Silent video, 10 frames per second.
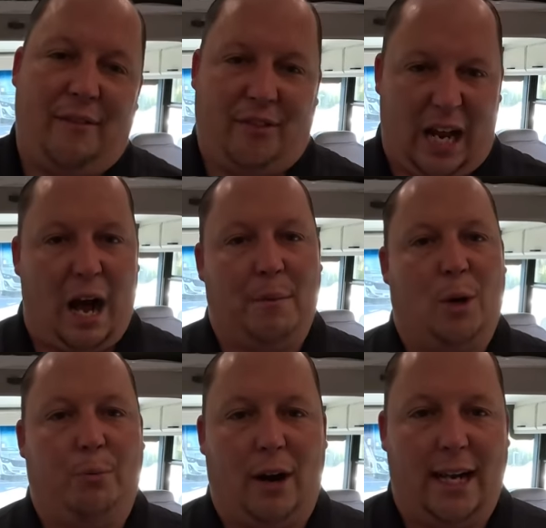a
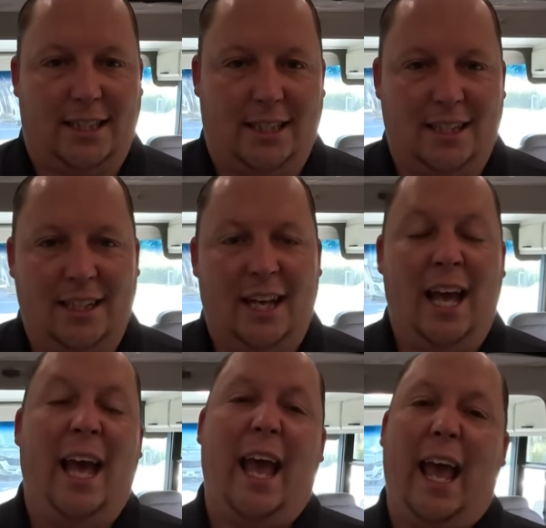phenomenal price.
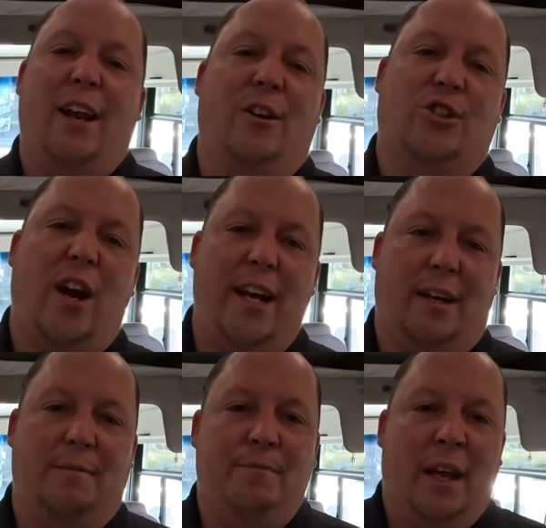And
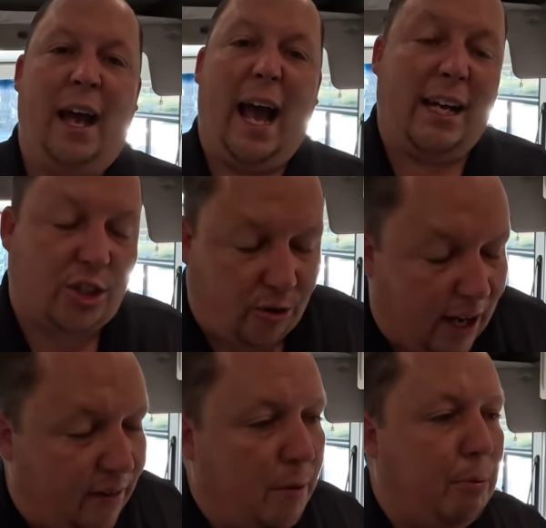Andrea, as
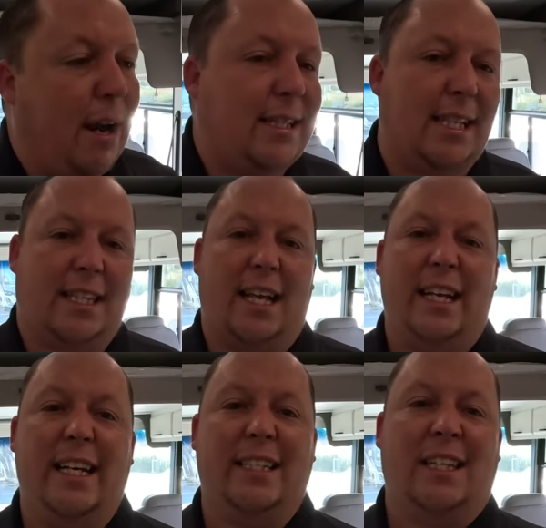great of a price as
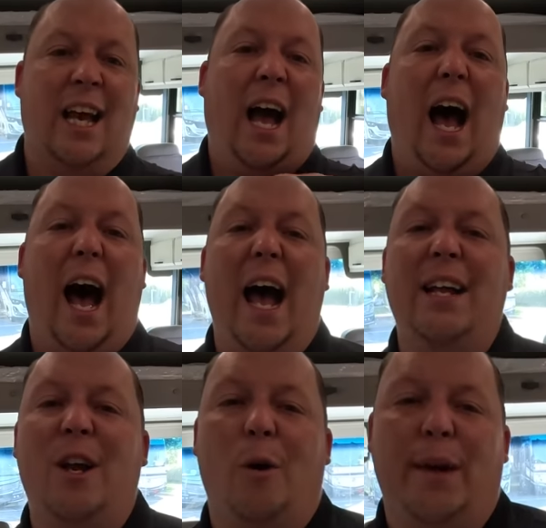that is,
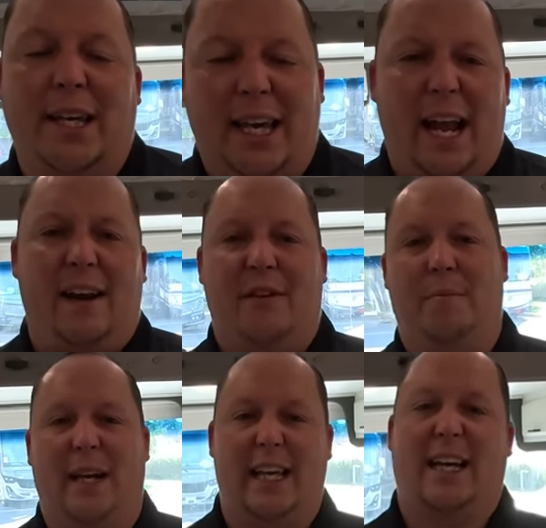I know we can get
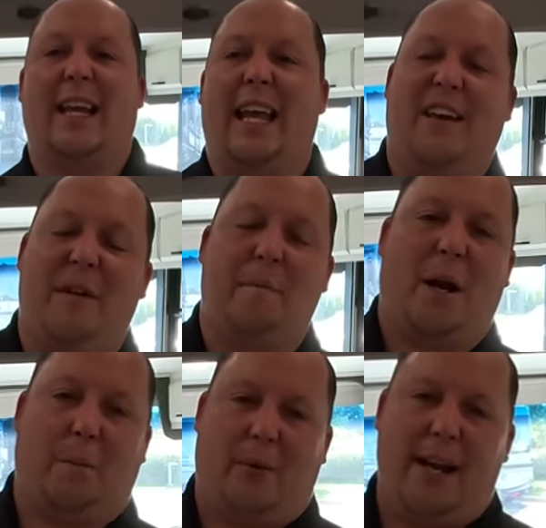everybody an even
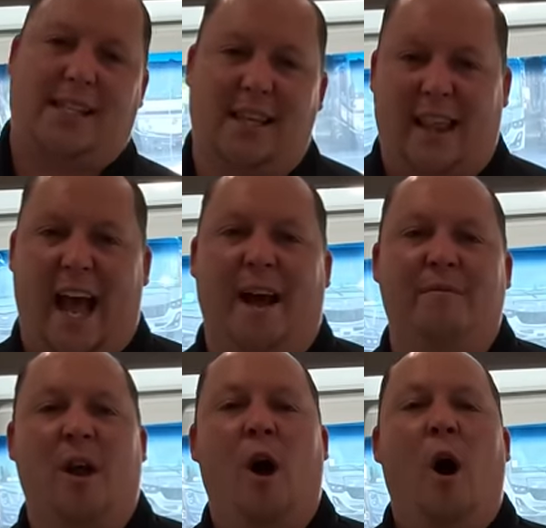better price than that